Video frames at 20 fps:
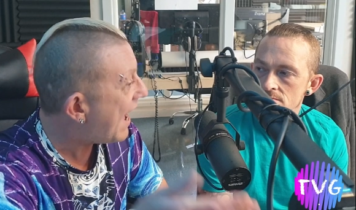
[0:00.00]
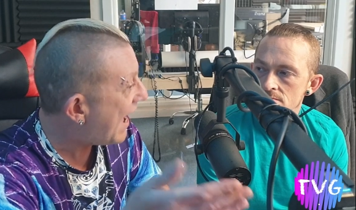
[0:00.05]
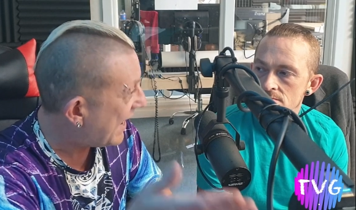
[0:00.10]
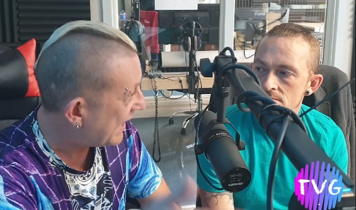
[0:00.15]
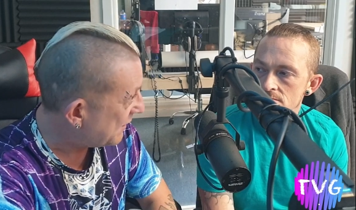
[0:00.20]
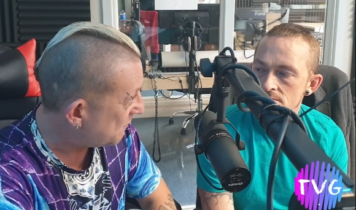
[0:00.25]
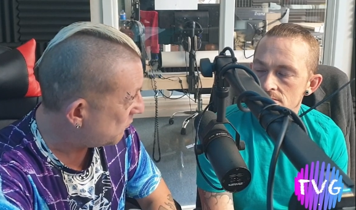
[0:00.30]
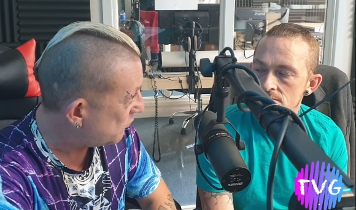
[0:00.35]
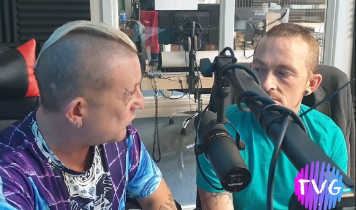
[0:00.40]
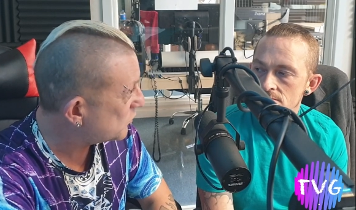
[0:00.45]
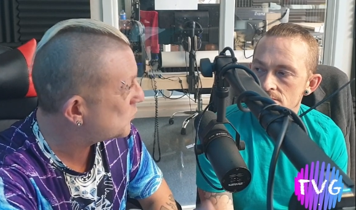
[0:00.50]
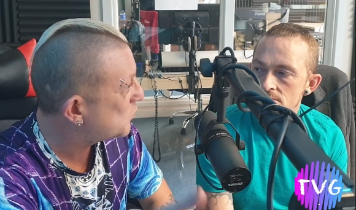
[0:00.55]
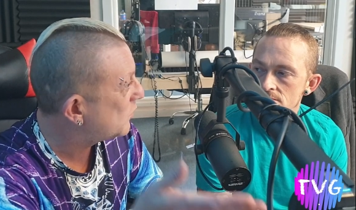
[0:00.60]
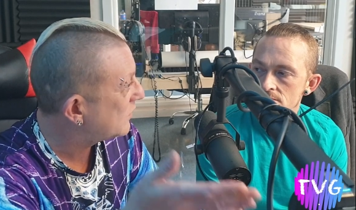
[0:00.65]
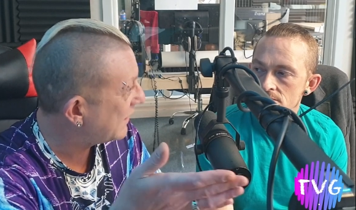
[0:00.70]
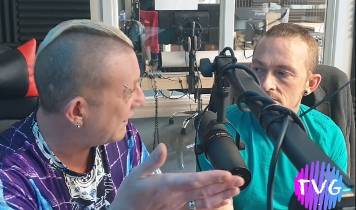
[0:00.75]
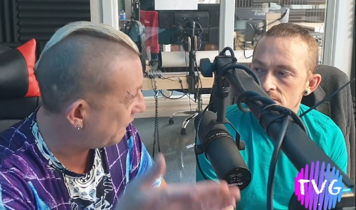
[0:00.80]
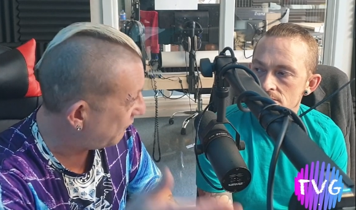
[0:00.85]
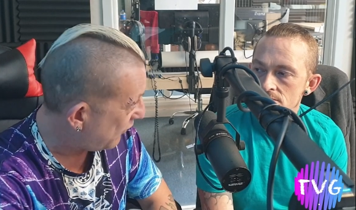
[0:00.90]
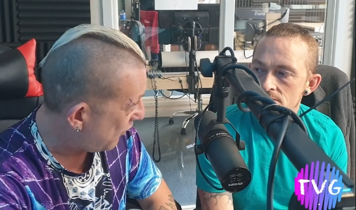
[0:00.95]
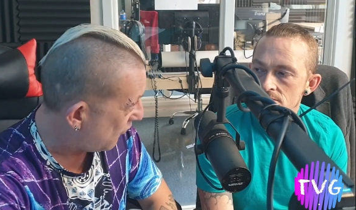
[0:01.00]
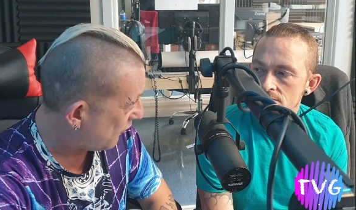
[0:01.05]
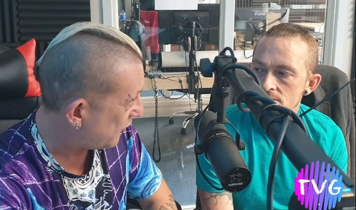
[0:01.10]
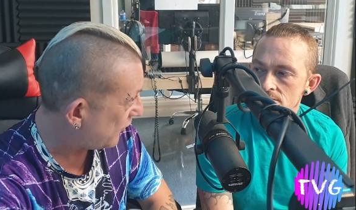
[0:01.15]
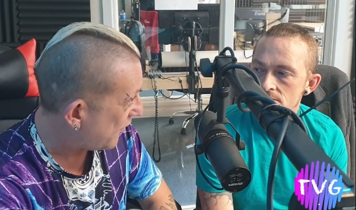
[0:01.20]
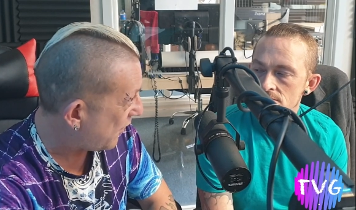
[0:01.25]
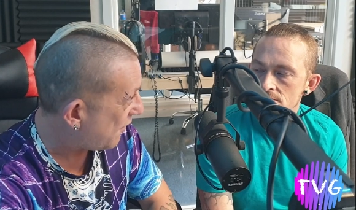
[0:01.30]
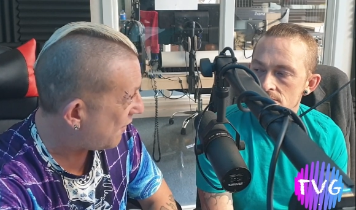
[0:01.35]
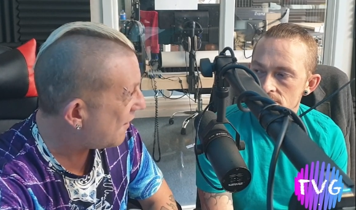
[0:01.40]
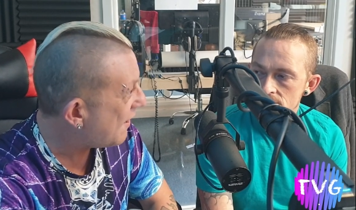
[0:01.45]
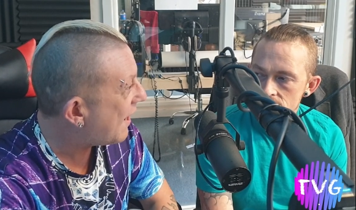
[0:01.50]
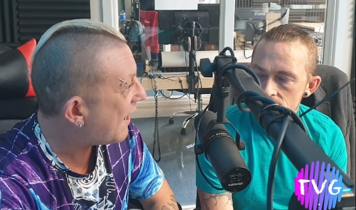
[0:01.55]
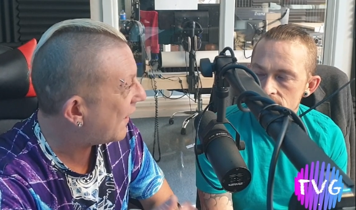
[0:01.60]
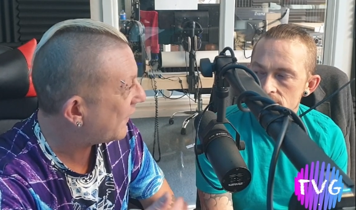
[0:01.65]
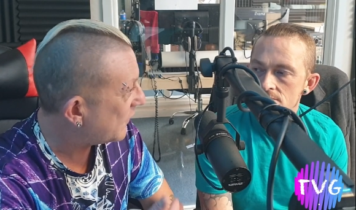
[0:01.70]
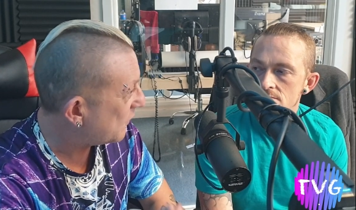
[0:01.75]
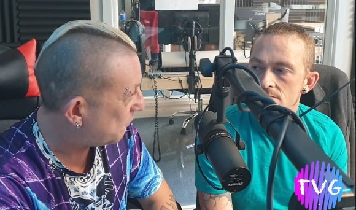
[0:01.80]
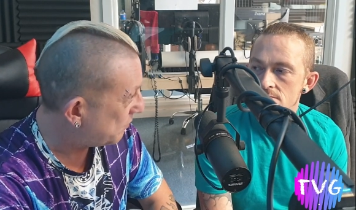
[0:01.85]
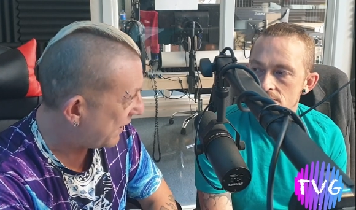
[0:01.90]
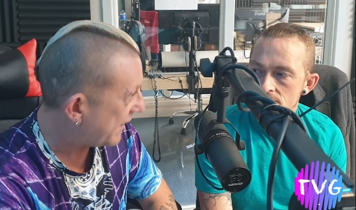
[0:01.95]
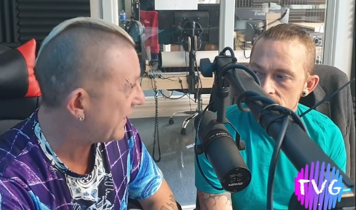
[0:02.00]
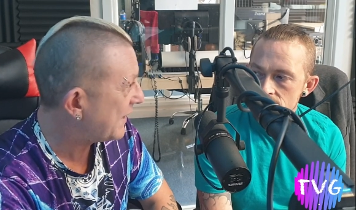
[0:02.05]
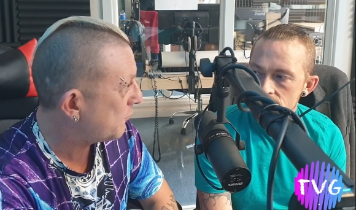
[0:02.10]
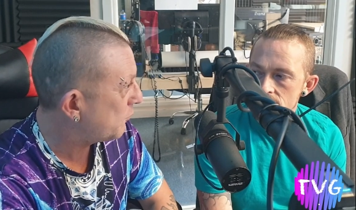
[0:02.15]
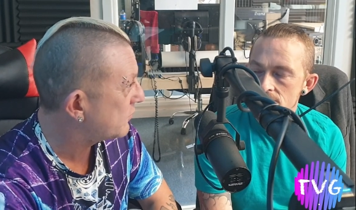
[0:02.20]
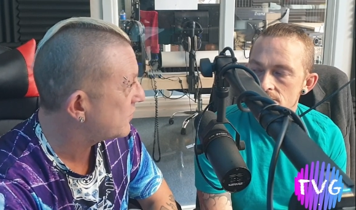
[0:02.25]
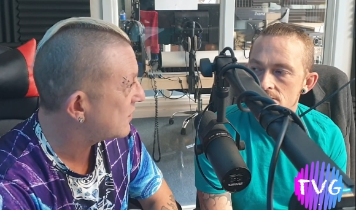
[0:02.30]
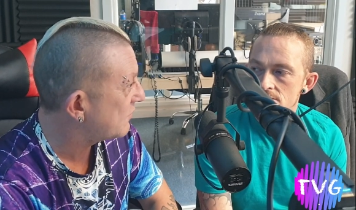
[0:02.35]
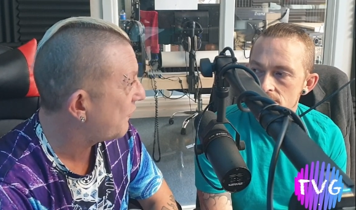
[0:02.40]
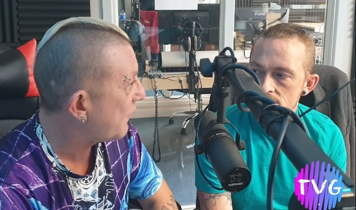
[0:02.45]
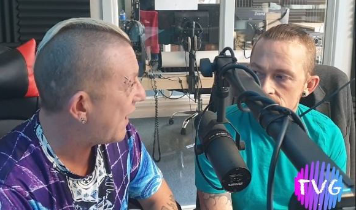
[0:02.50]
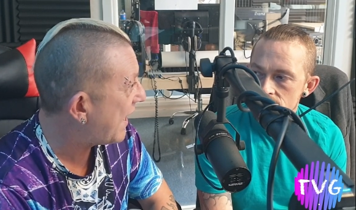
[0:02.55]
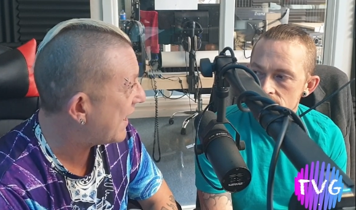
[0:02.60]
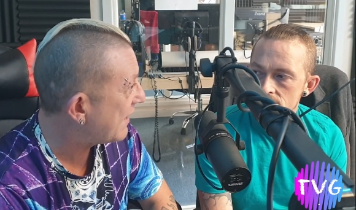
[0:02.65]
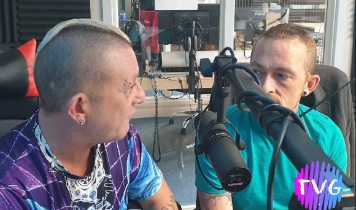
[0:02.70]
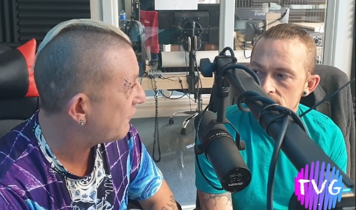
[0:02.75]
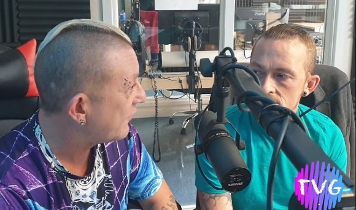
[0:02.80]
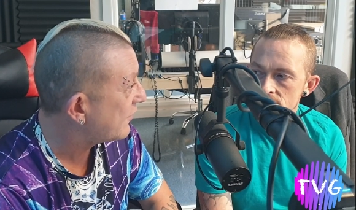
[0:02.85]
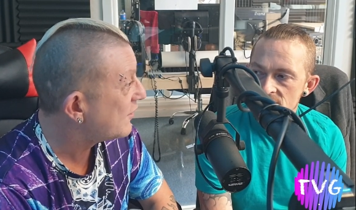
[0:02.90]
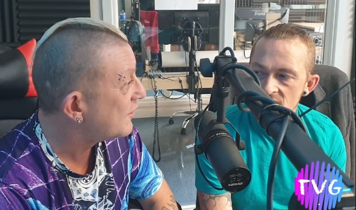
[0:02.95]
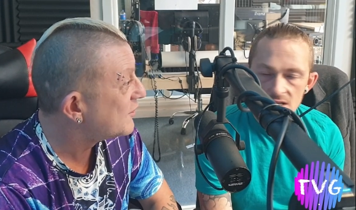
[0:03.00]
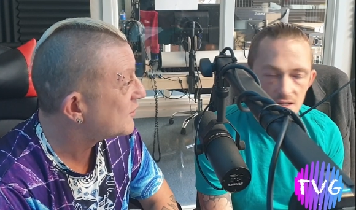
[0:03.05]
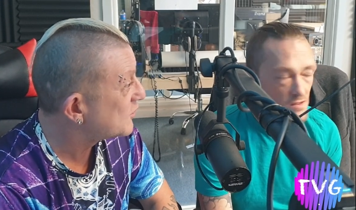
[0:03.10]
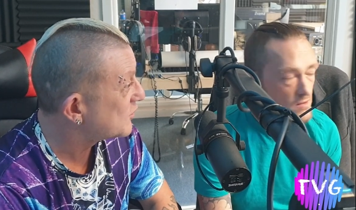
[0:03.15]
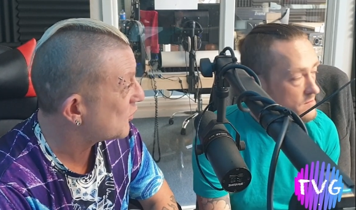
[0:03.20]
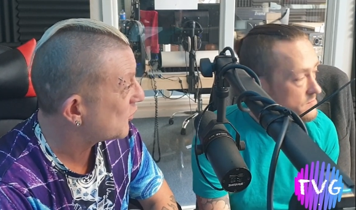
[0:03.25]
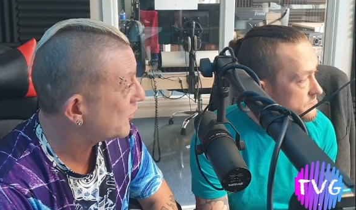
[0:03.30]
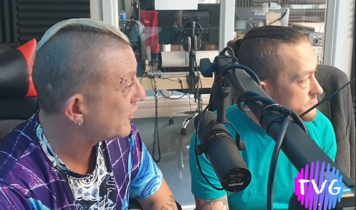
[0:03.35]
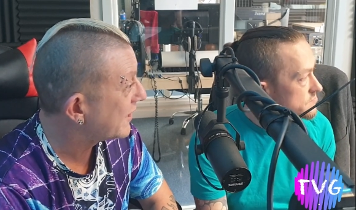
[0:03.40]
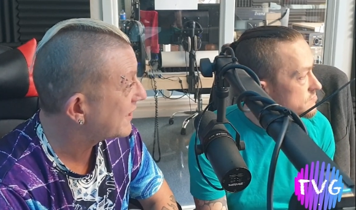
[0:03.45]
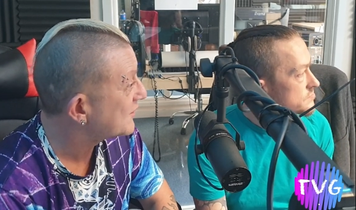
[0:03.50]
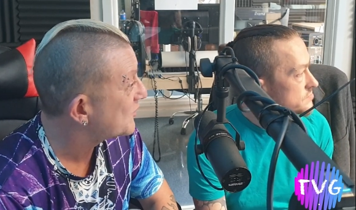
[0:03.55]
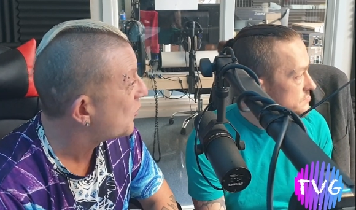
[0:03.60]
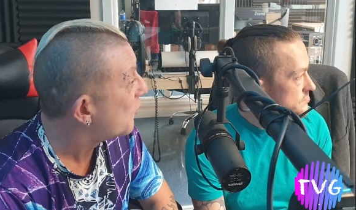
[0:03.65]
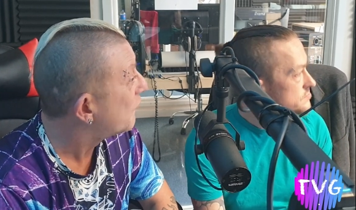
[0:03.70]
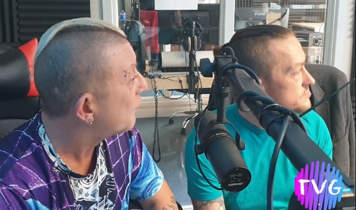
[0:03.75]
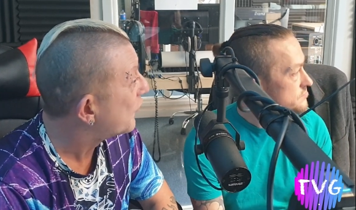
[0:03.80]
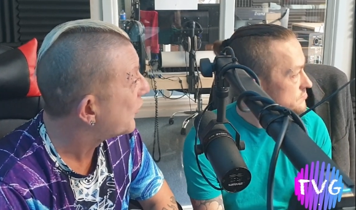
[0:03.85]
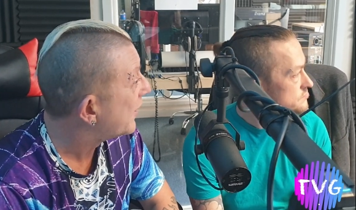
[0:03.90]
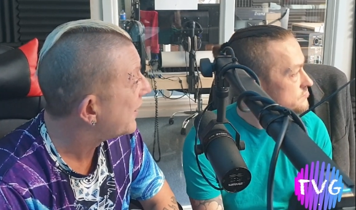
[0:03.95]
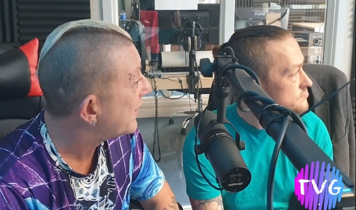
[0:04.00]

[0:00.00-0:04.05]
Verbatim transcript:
Speaker 1: animals will live longer mm. and the planet will survive. And so it, let's go for